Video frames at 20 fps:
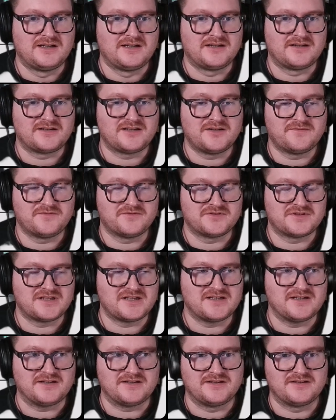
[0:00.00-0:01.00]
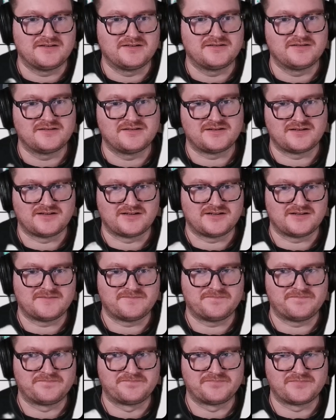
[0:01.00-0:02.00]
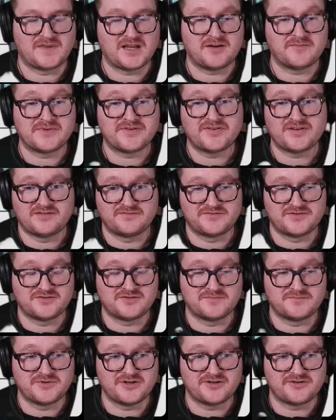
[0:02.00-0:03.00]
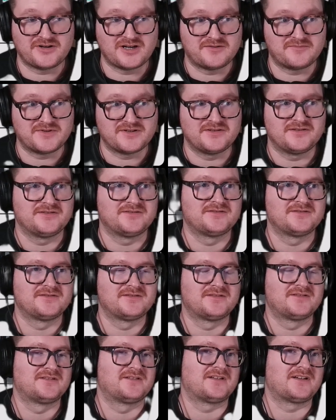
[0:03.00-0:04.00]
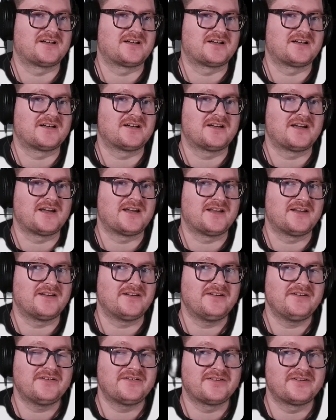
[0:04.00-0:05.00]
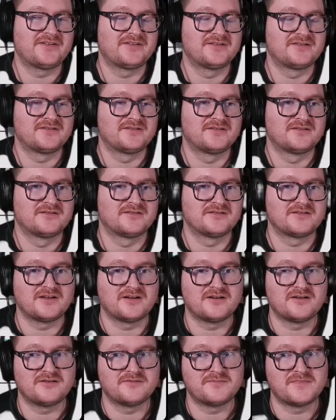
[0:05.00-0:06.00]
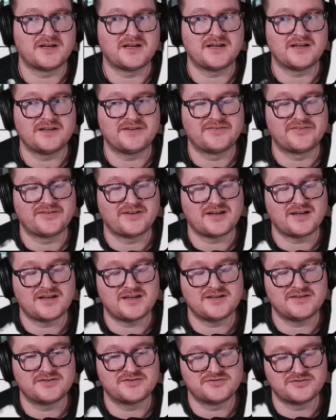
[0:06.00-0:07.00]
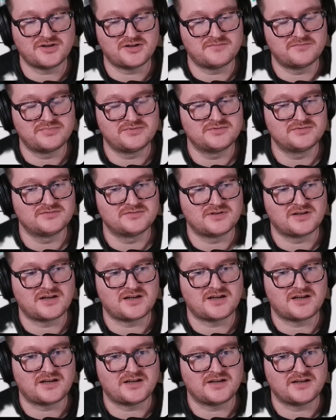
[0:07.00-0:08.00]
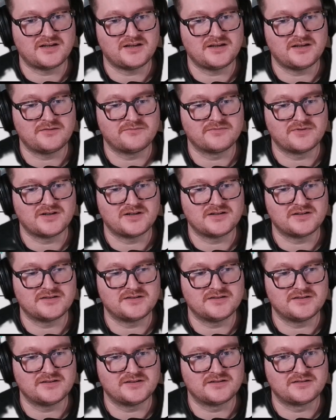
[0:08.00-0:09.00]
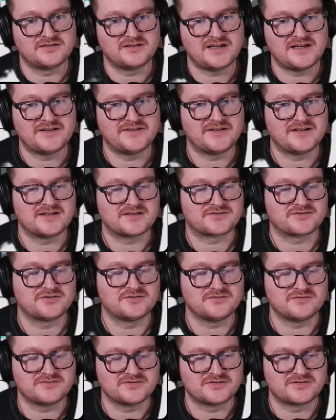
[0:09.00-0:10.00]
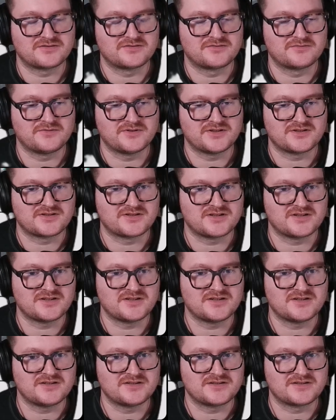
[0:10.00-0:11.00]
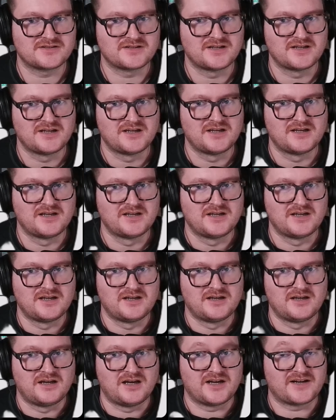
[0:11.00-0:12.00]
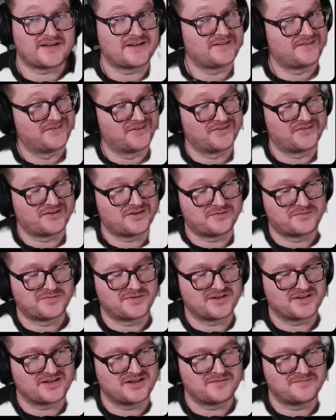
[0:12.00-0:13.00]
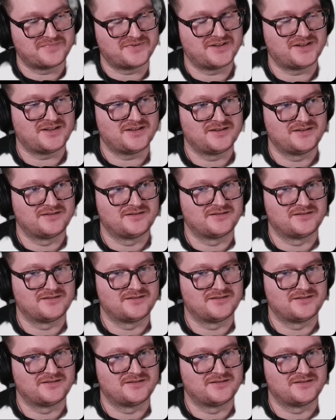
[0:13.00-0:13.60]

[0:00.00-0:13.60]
give or take. I'm a self-taught programmer, and on my side job, I run LandArchTools, which is, I guess, a software company.